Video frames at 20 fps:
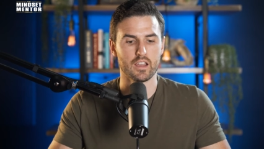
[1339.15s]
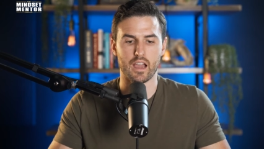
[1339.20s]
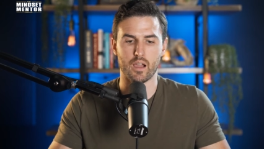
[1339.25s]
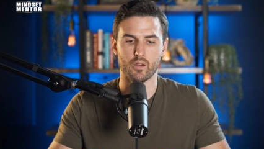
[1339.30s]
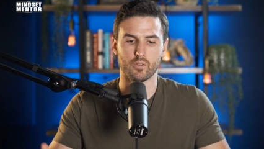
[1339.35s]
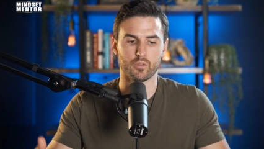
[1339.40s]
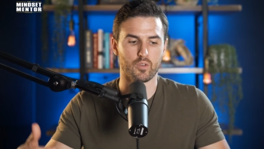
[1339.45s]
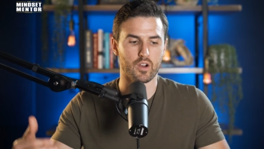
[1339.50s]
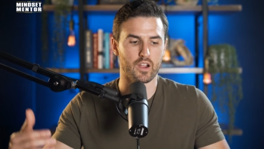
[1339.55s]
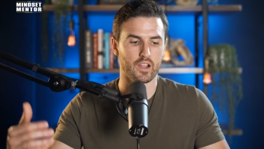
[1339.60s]

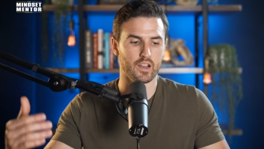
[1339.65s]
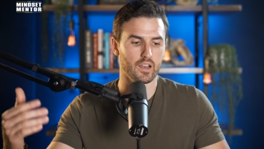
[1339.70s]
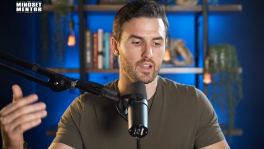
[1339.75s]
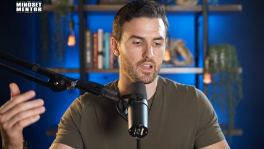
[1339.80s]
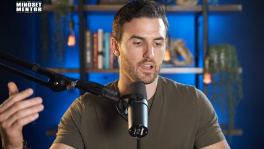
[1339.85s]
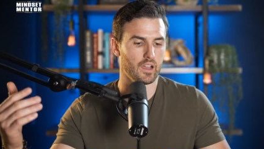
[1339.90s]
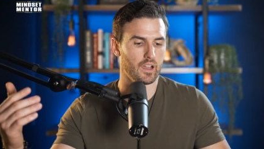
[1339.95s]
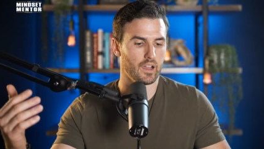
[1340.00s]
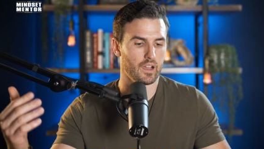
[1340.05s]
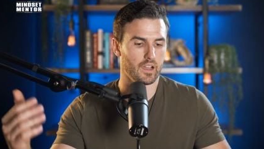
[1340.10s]
I would run
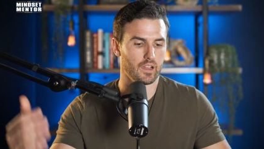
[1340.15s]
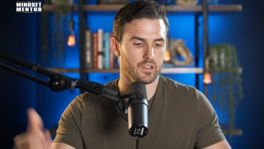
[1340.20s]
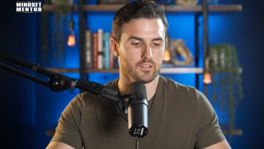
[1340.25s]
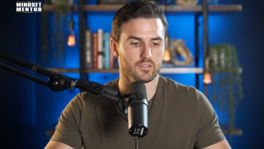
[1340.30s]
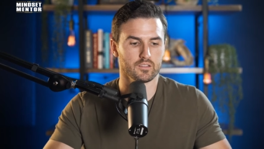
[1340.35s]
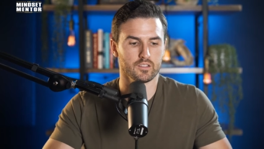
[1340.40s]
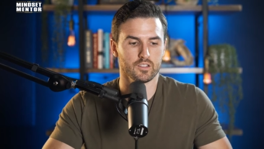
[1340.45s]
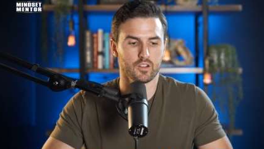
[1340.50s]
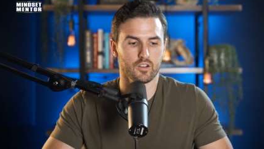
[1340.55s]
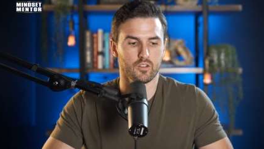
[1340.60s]
uh,
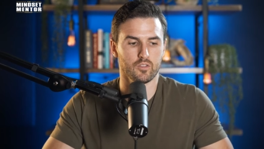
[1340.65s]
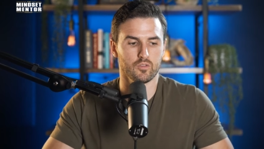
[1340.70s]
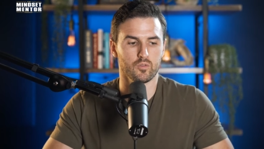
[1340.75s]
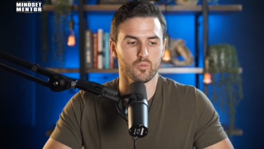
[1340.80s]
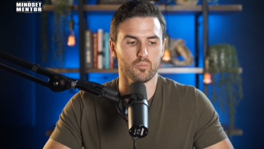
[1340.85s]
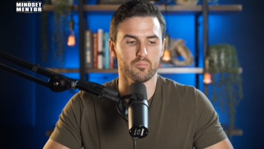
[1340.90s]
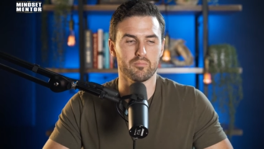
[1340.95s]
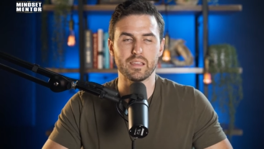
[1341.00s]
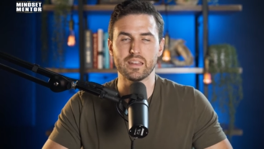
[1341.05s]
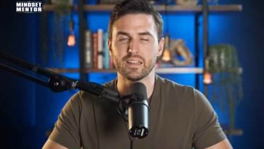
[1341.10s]
you know
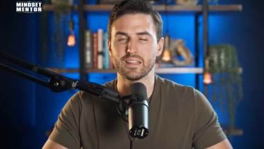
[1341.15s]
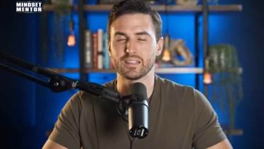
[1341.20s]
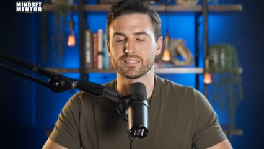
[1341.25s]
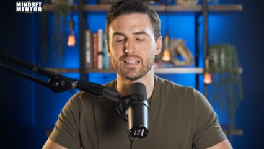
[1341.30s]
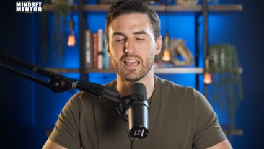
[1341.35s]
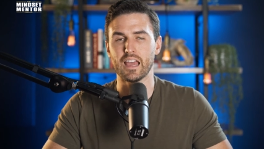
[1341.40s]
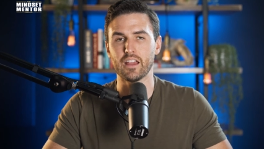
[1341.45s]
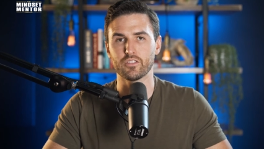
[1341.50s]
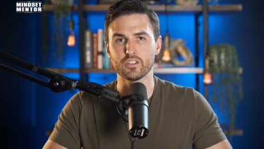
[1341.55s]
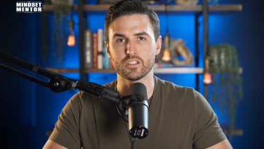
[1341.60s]

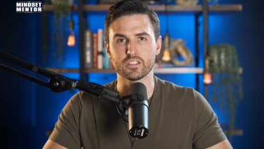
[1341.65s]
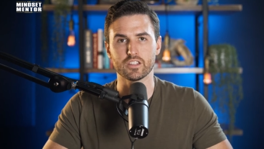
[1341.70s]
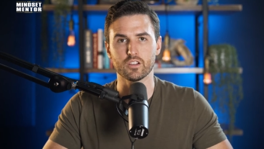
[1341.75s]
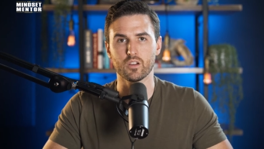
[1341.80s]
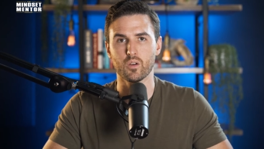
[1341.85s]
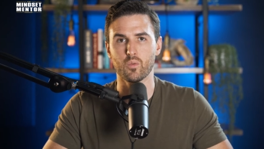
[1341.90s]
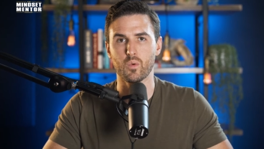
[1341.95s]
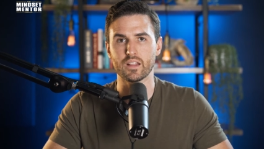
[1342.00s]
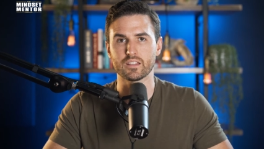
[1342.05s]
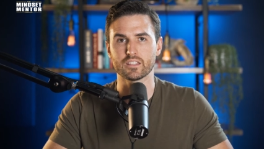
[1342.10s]
meetings every
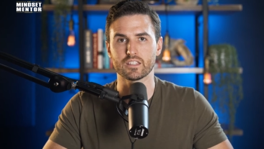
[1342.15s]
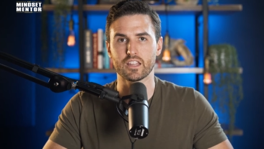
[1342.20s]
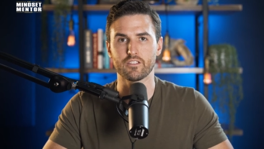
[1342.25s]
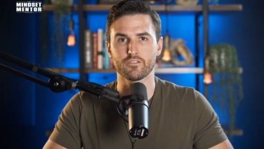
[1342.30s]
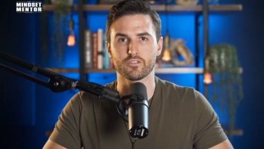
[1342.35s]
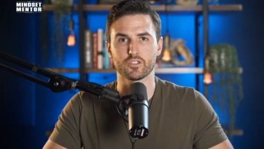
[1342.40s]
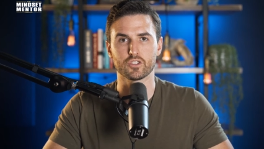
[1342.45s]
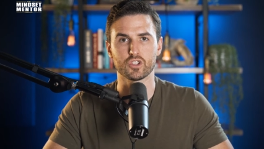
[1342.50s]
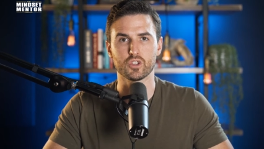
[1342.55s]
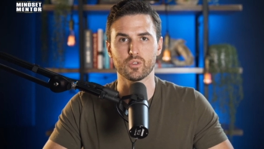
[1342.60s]
single Wednesday
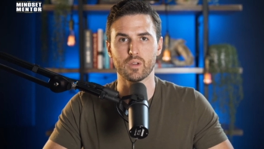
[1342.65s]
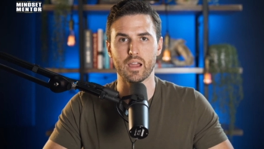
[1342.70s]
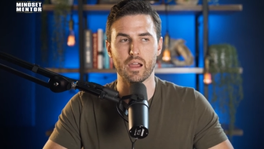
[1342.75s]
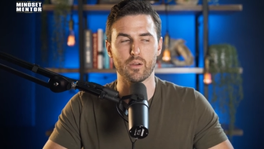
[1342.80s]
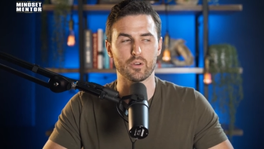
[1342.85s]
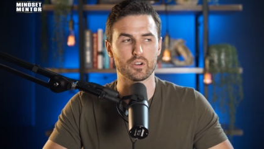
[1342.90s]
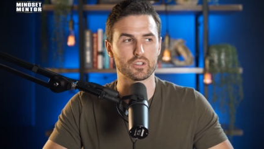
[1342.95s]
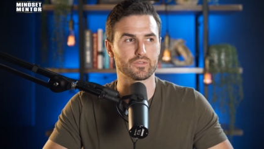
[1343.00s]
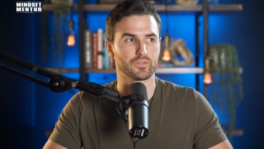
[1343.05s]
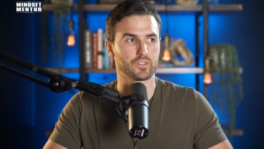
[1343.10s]
for two
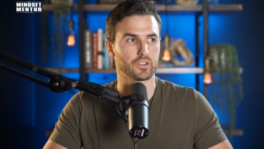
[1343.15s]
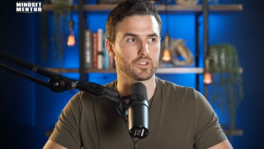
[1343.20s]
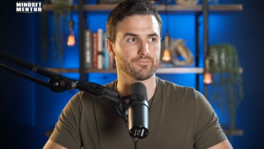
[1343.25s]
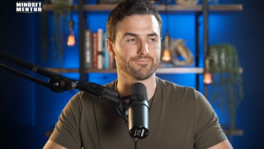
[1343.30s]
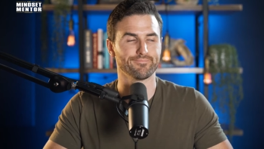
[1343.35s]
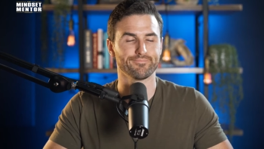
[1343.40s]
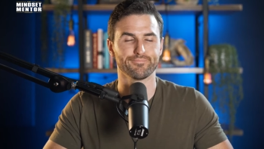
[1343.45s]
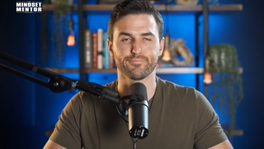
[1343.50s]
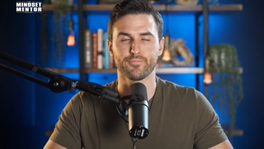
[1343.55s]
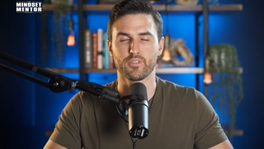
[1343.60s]
hours
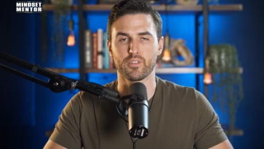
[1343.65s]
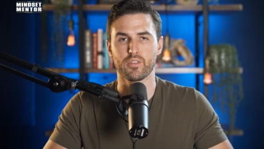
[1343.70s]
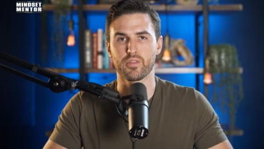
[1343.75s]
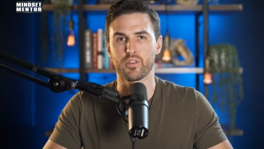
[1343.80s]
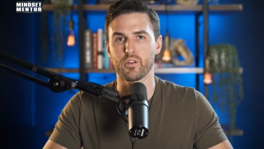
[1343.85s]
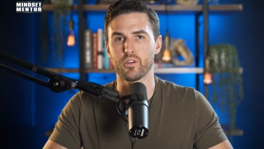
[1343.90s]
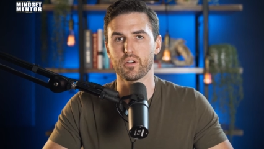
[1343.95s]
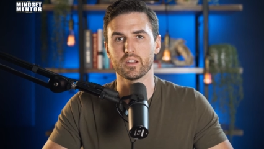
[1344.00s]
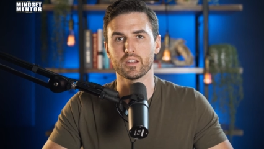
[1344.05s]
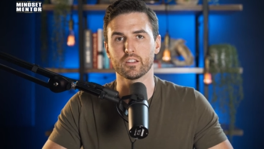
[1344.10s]
for
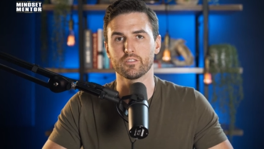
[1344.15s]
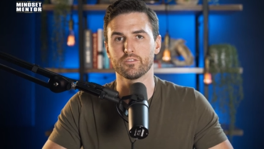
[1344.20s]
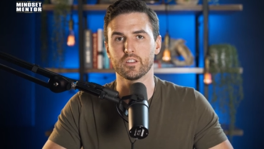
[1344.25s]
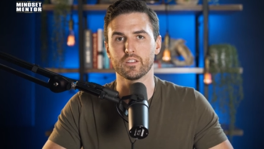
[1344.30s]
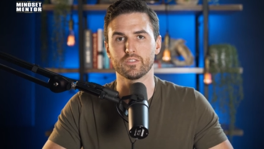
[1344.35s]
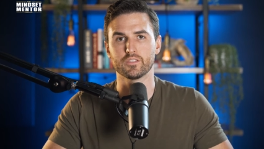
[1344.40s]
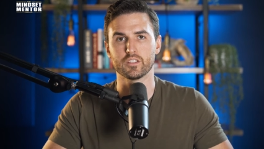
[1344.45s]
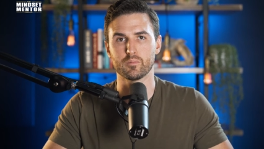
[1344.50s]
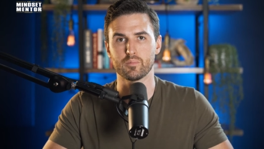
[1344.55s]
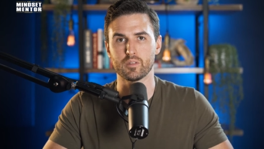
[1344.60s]
30 to
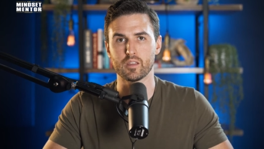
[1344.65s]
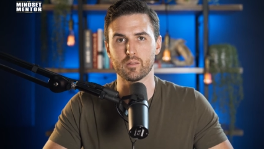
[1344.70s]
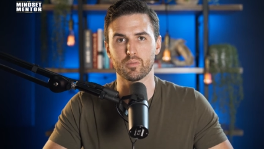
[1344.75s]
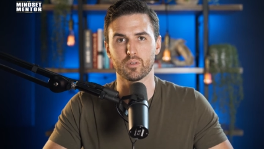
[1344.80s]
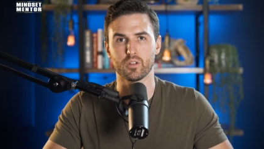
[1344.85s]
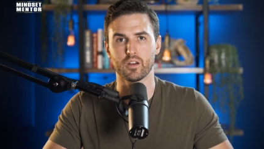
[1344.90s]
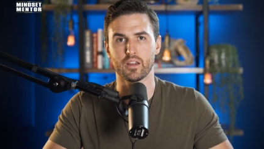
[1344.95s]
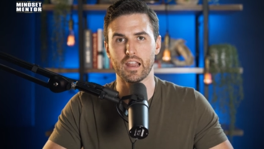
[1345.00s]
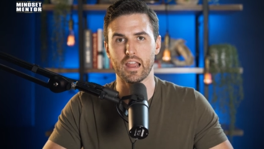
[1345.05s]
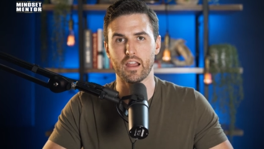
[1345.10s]
50
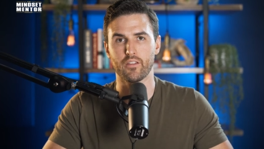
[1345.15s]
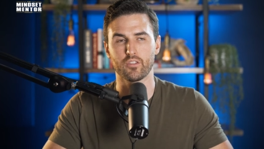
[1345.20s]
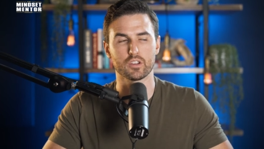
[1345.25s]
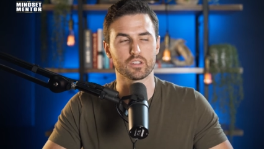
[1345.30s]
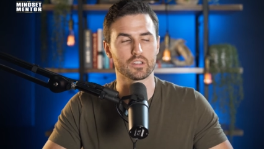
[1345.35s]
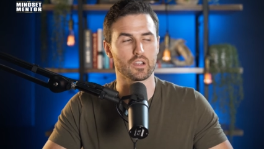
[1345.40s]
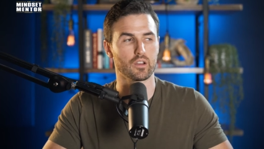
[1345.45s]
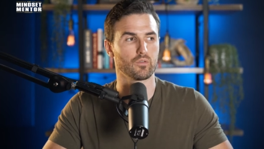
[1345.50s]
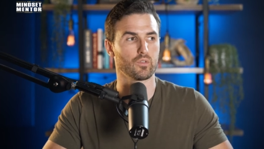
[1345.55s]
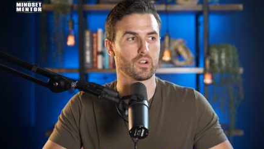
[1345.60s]
people on
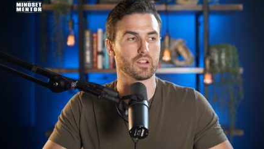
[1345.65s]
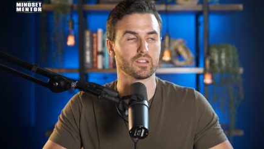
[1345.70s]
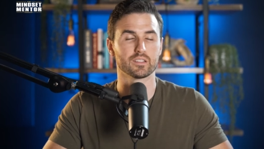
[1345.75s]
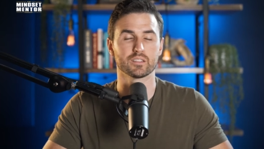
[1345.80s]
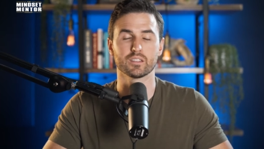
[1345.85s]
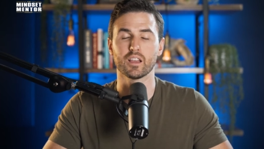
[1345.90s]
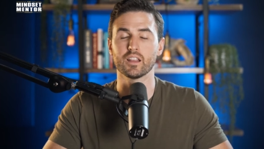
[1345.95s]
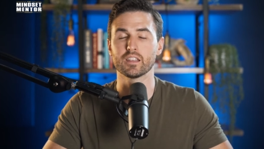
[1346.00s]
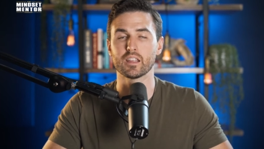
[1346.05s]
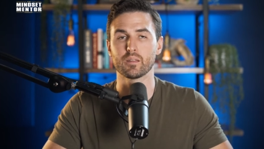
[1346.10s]
average. I would run
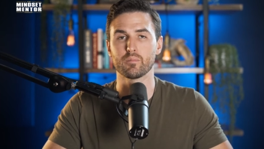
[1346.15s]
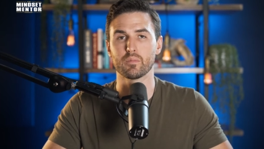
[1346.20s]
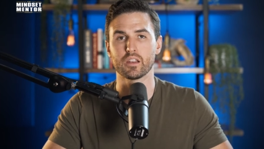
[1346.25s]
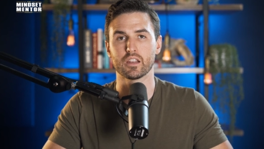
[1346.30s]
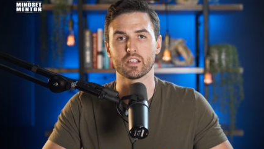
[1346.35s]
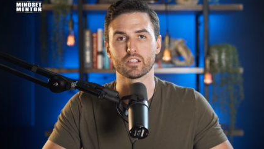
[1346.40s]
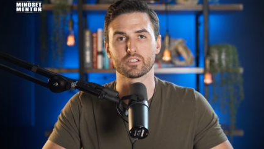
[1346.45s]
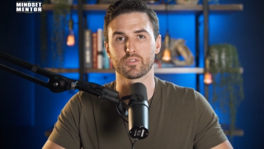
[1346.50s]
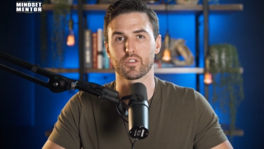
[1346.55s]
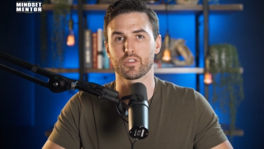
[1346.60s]
Sunday
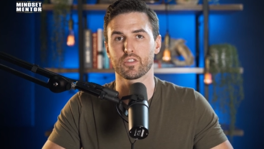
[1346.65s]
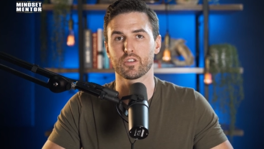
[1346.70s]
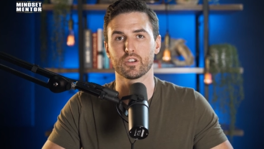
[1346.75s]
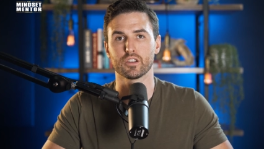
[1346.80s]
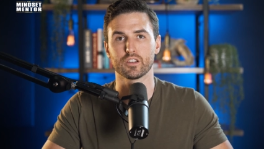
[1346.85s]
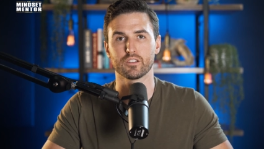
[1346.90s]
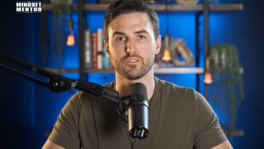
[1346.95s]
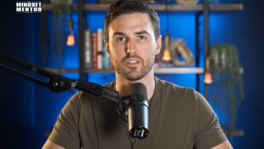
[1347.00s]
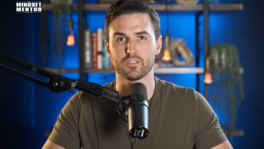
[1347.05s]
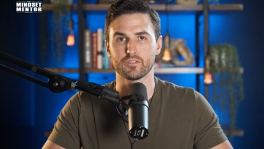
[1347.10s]
meetings for
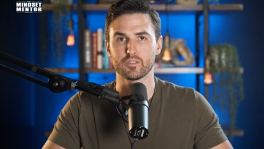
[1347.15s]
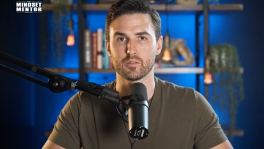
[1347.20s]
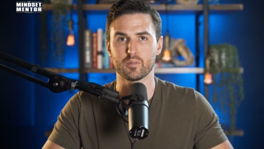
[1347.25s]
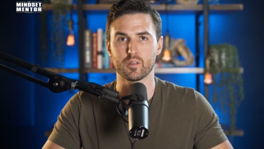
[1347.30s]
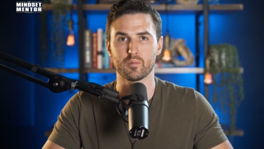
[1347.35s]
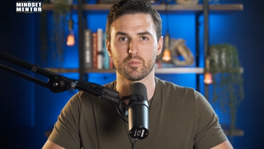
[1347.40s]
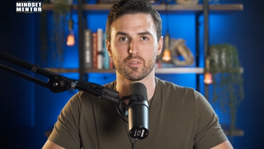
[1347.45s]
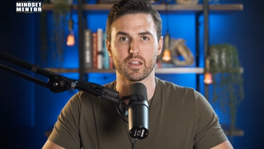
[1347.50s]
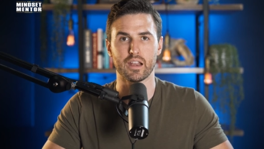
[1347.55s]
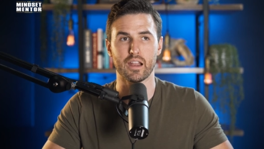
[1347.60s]
30 to 50
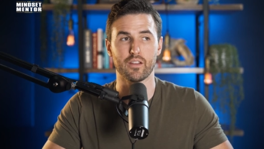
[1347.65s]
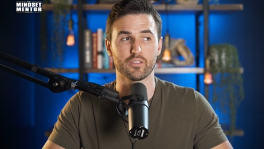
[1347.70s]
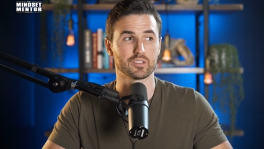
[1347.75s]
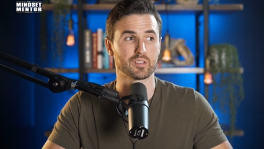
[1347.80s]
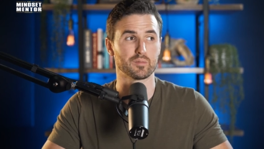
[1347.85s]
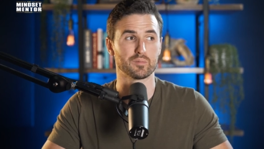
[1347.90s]
people on average.